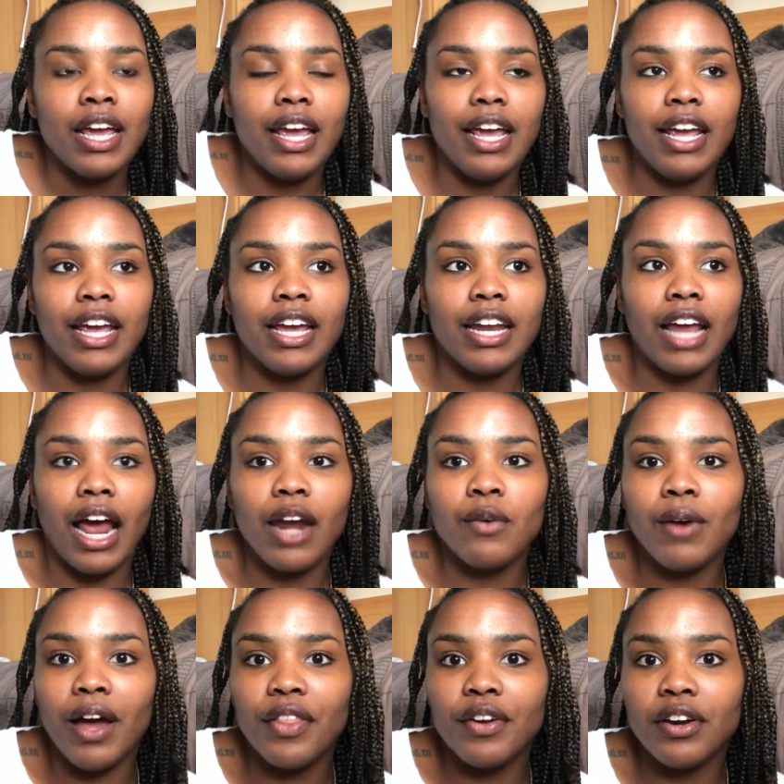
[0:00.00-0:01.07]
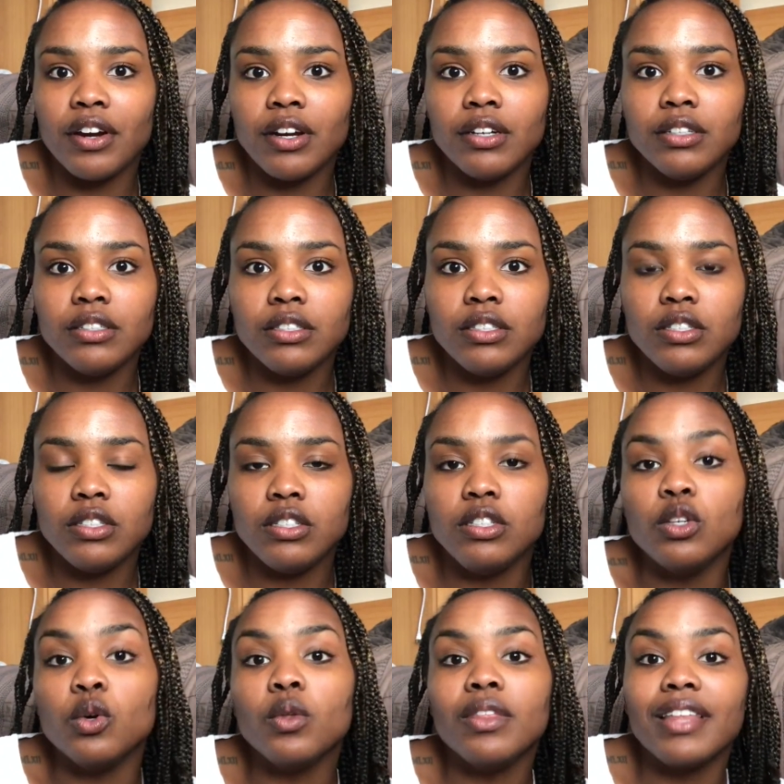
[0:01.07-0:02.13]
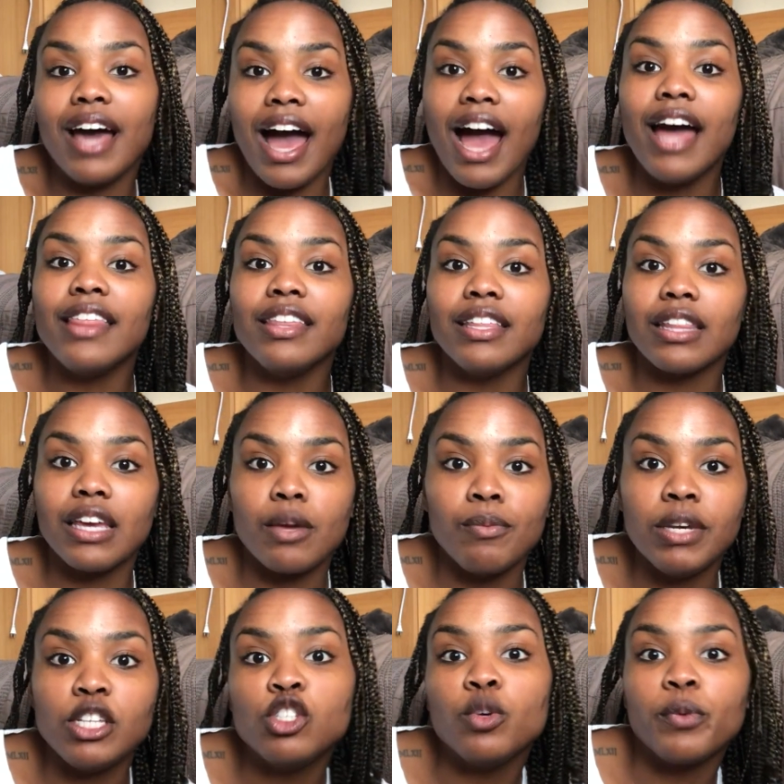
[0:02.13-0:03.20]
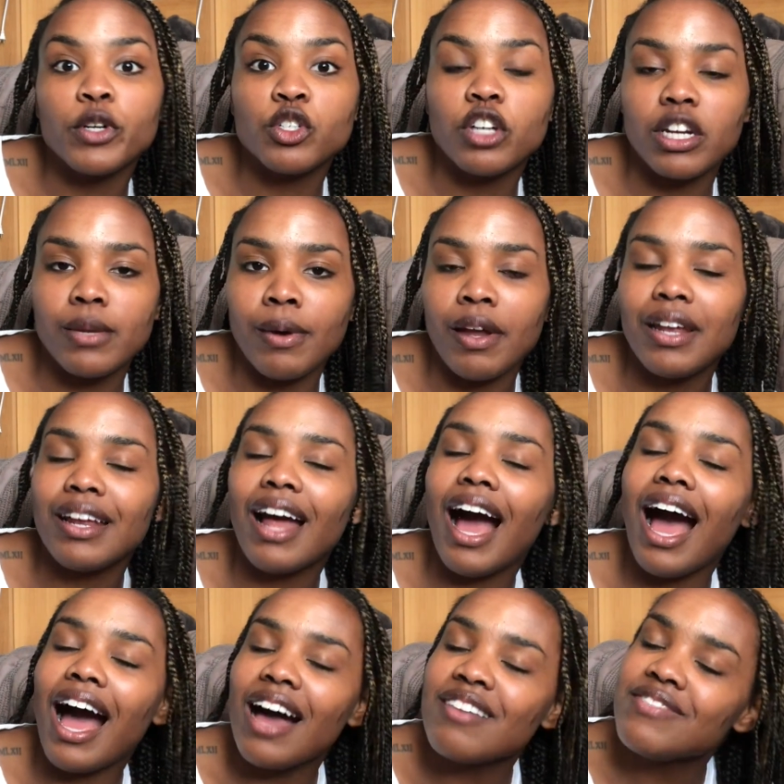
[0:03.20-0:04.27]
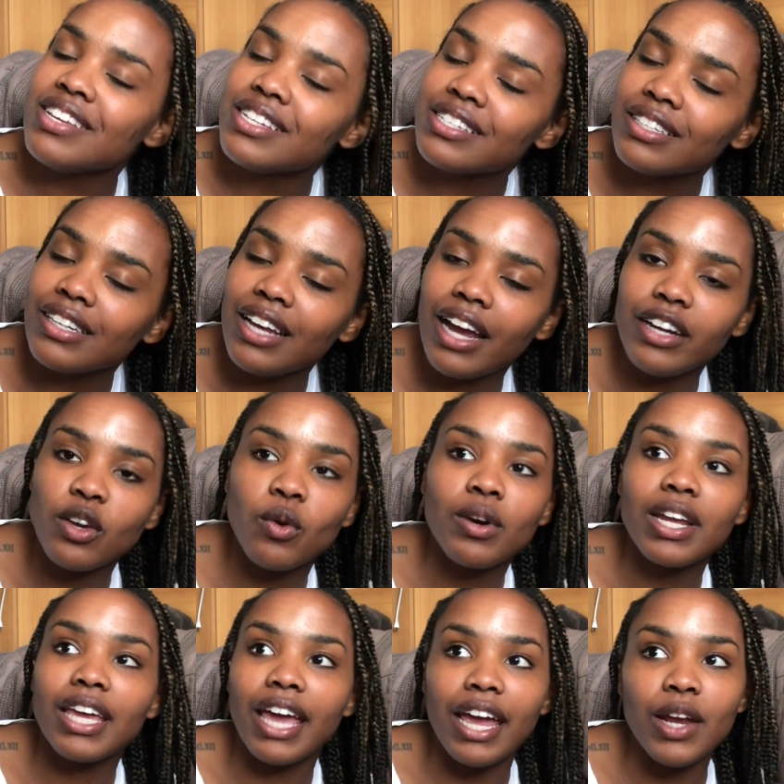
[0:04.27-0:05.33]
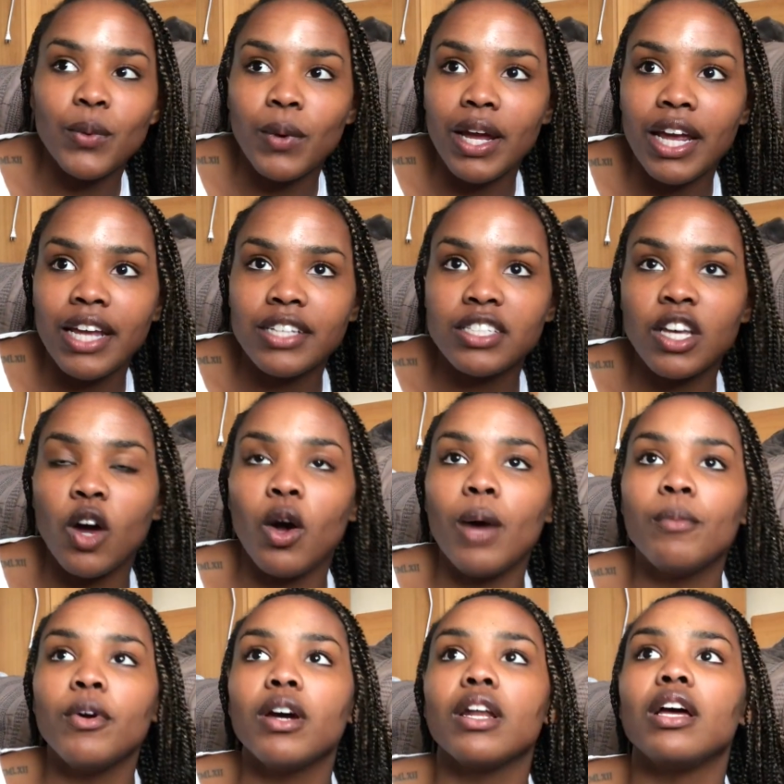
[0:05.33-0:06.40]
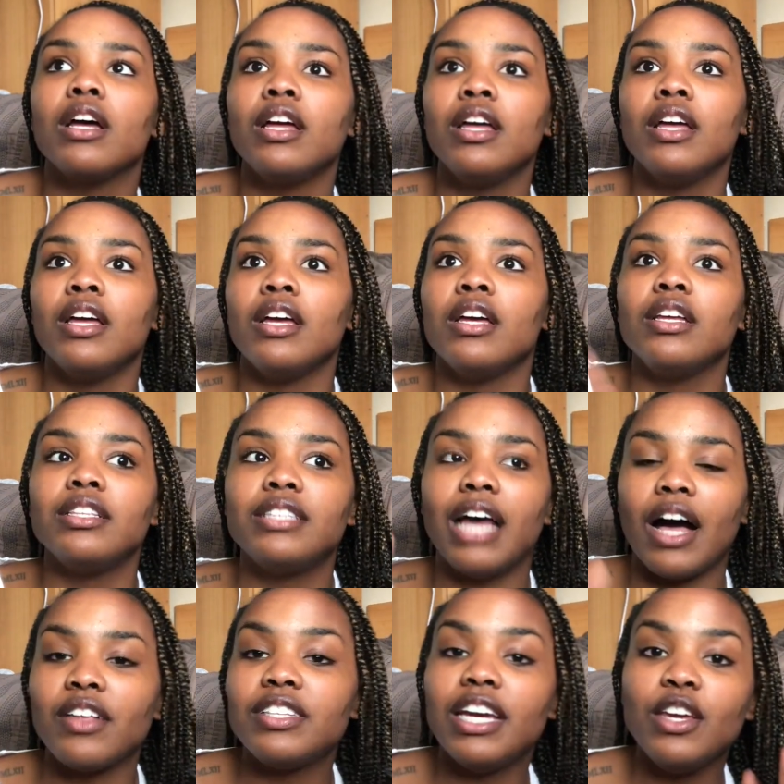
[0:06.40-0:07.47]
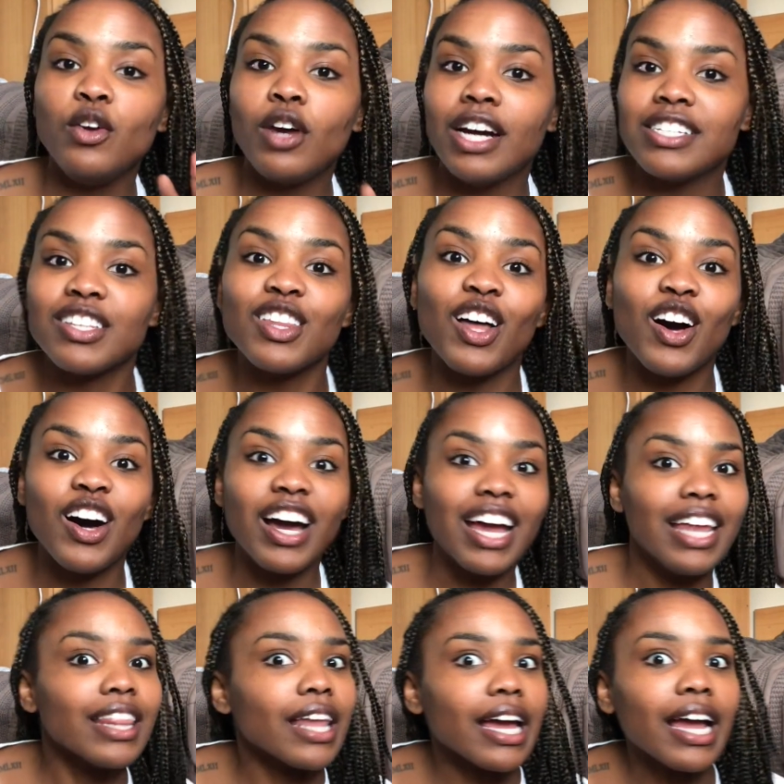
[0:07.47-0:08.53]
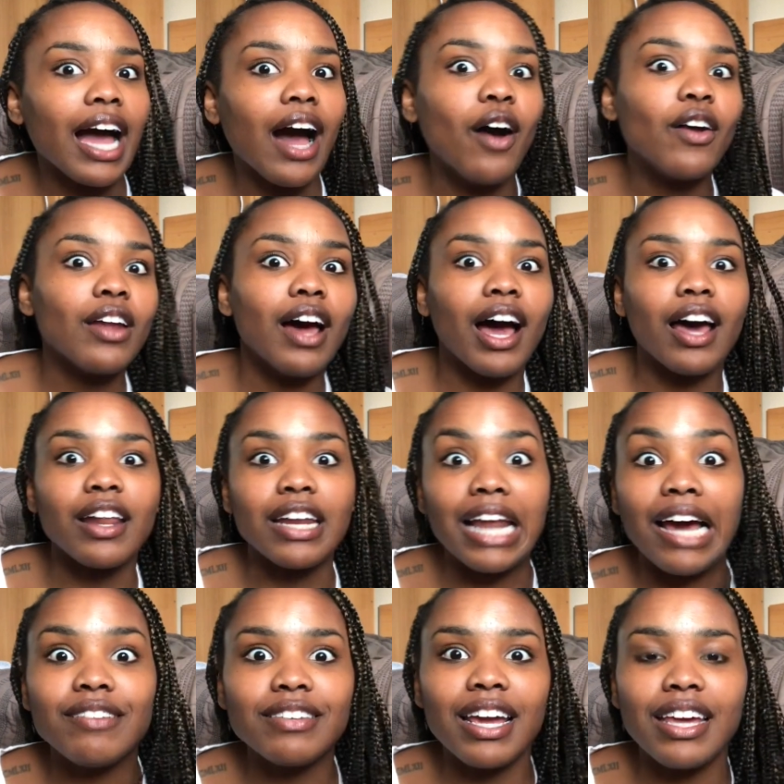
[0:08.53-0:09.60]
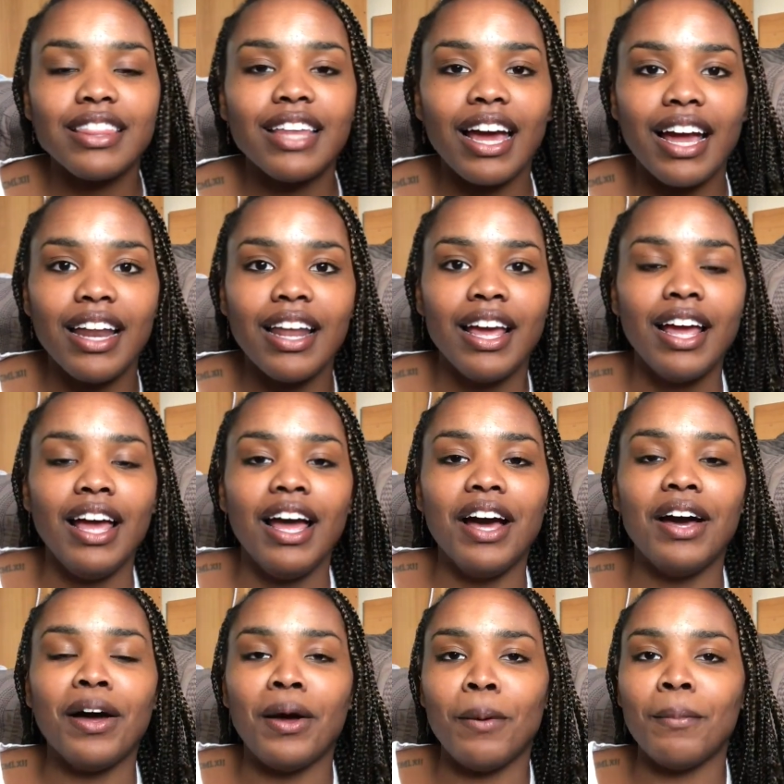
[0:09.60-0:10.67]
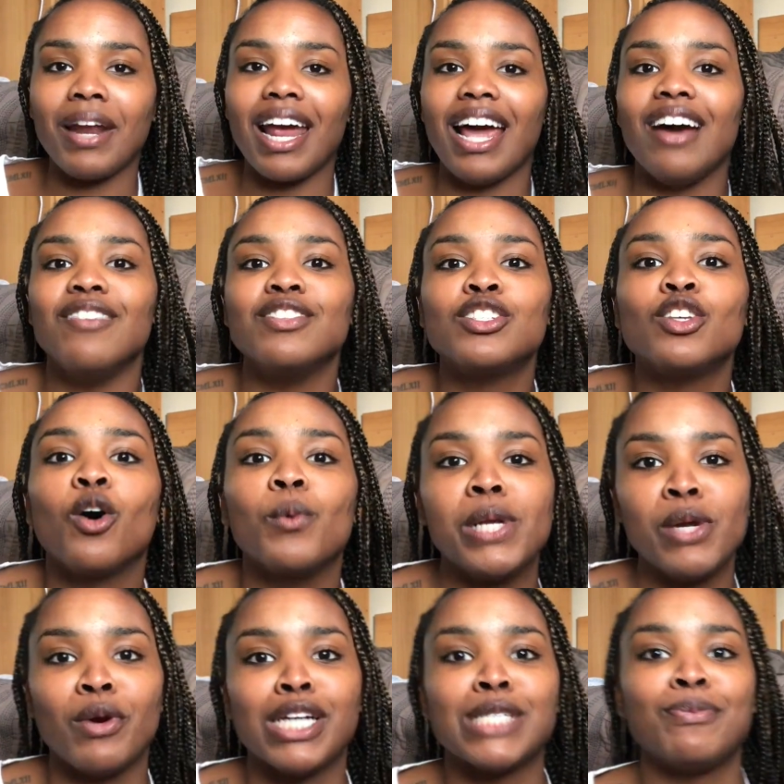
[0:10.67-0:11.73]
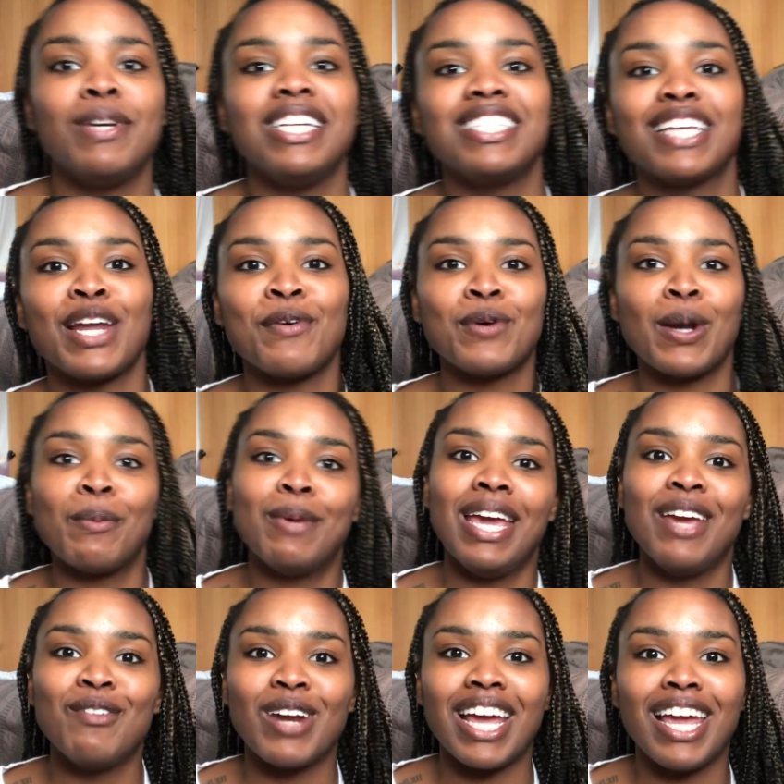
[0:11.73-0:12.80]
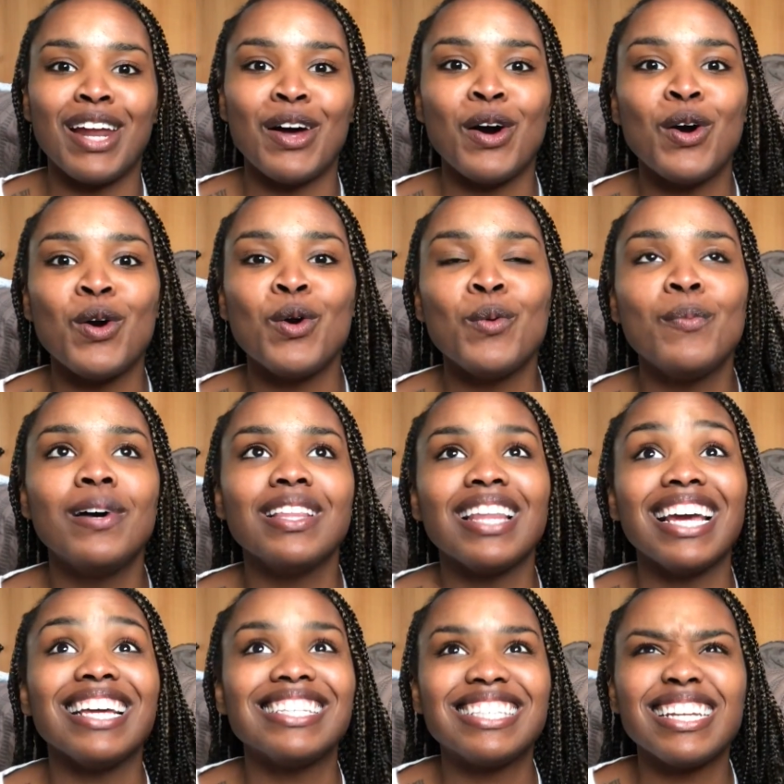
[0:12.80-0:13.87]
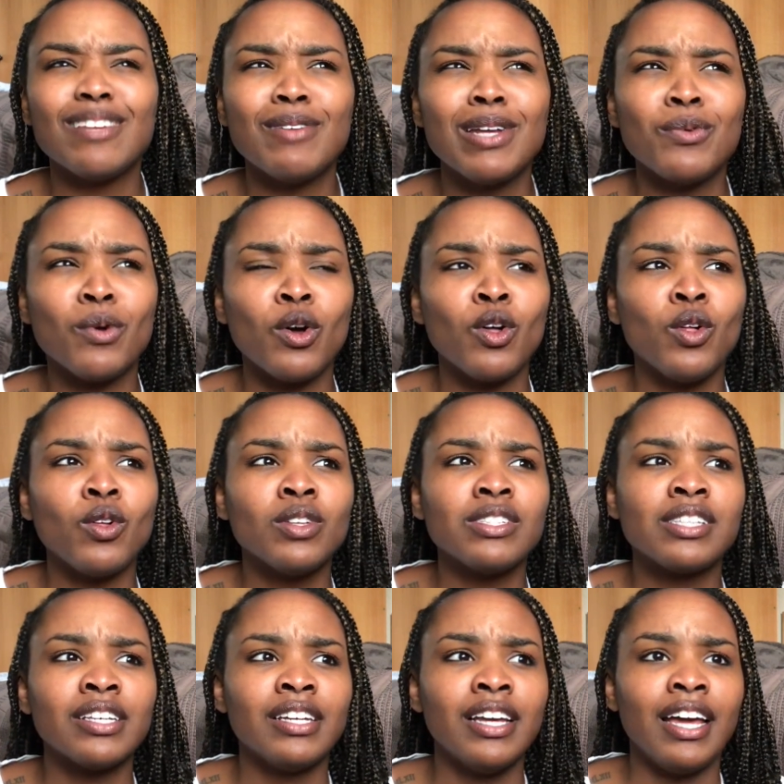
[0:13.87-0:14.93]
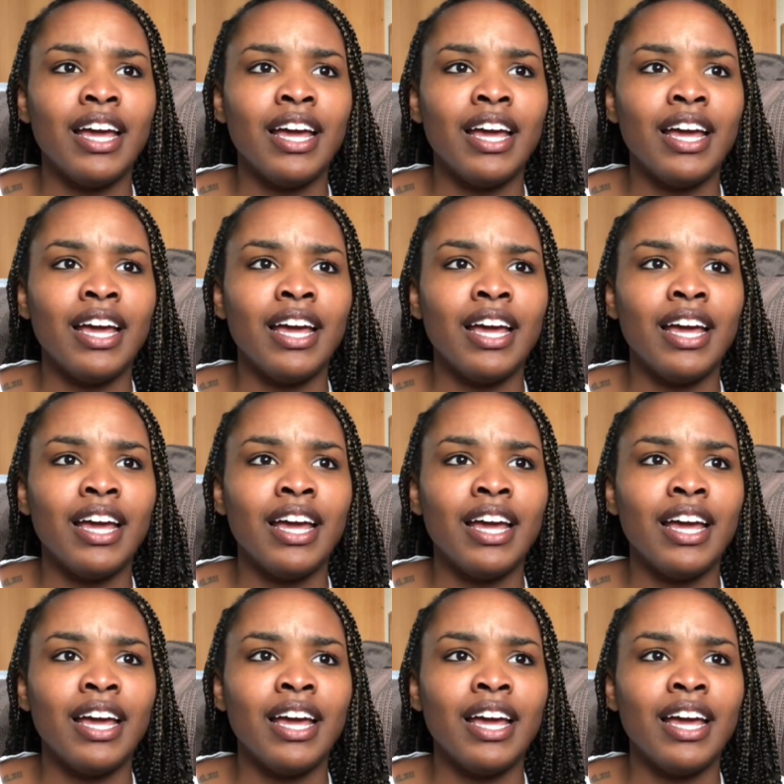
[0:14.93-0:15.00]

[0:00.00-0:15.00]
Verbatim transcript: And I'd rather do that than like be super strict about it. Obviously, I don't want to gain weight, so I'll take you guys along and like how to navigate that. And I have so many recipes that I want to make when I get home, like cinnamon rolls,